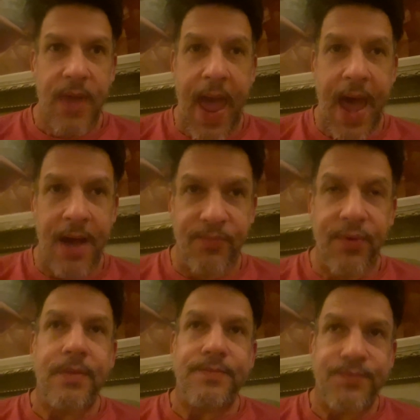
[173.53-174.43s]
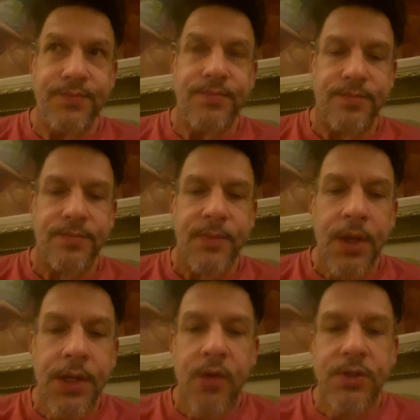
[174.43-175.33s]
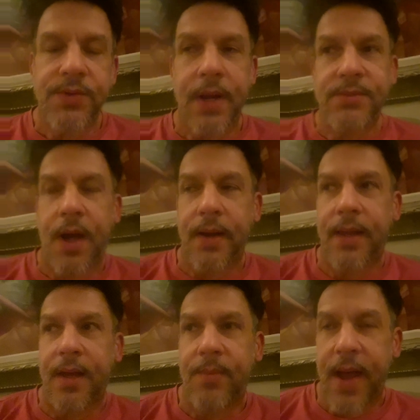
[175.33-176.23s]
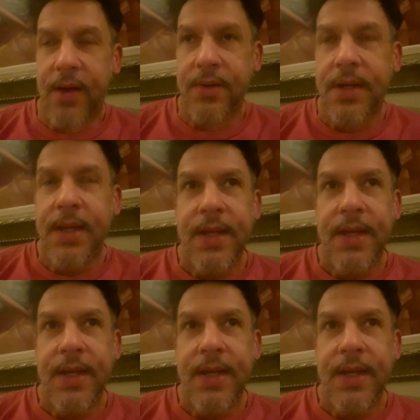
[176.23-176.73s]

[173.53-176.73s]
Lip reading: app, which one I'm talking about.